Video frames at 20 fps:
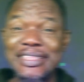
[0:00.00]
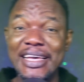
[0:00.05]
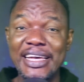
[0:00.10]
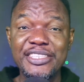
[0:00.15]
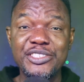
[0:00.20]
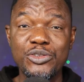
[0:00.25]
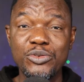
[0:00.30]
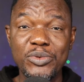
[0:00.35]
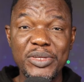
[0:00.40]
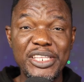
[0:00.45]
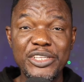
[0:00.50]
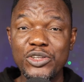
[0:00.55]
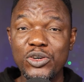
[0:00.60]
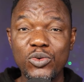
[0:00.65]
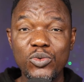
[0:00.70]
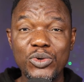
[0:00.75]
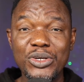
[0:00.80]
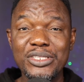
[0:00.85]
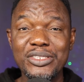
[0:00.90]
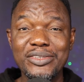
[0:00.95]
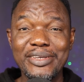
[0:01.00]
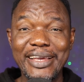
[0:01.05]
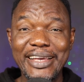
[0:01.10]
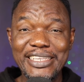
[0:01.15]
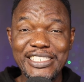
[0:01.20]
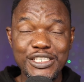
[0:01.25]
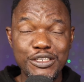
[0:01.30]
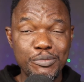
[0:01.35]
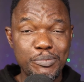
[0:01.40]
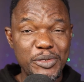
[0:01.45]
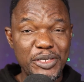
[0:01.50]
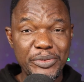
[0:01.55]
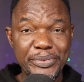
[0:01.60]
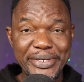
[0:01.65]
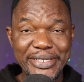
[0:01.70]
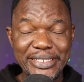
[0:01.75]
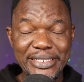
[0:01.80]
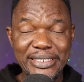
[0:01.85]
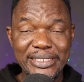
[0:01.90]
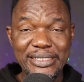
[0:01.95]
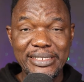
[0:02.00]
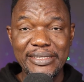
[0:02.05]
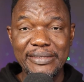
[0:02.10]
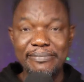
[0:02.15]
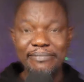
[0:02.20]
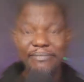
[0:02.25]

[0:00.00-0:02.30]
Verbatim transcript: that you really don't want to experience.